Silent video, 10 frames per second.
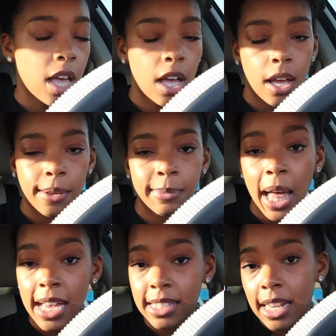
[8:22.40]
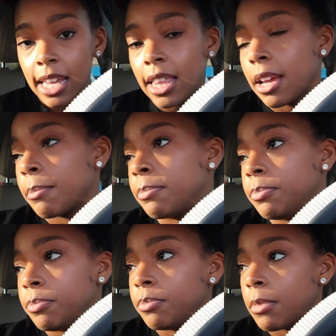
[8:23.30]
last day, like
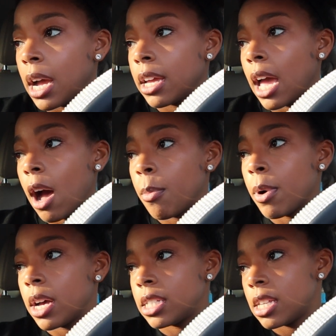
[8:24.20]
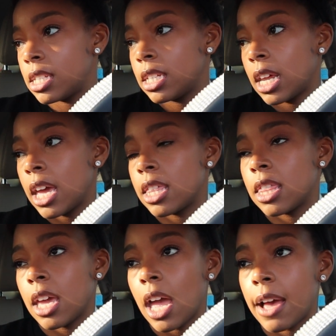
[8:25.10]
my out processing day,
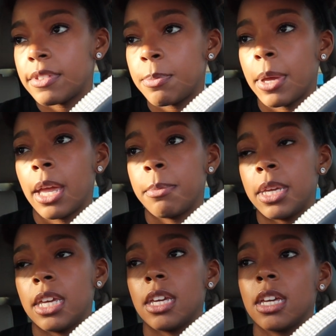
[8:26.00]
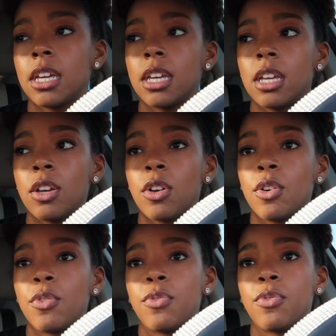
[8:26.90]
then they have to pay me
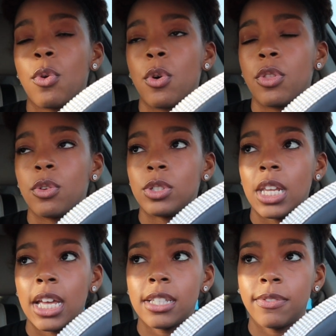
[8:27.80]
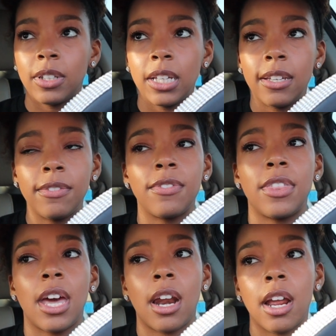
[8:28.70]
for those days of
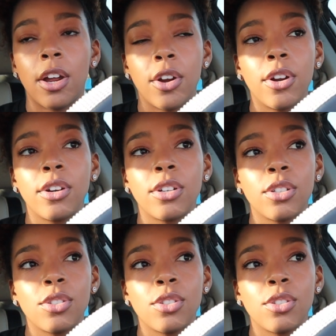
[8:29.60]
leave that I earned.